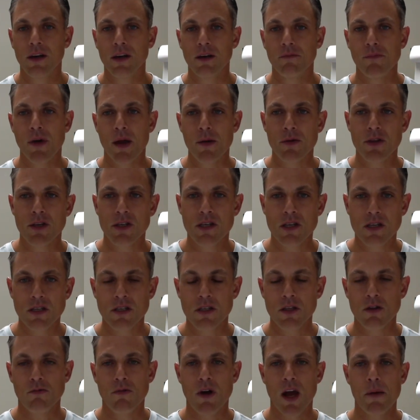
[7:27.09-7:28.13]
Maybe this isn't
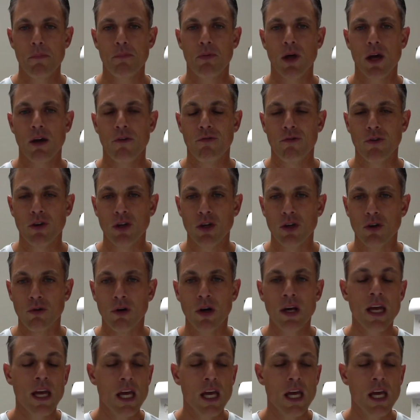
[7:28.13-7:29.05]
the right play for you.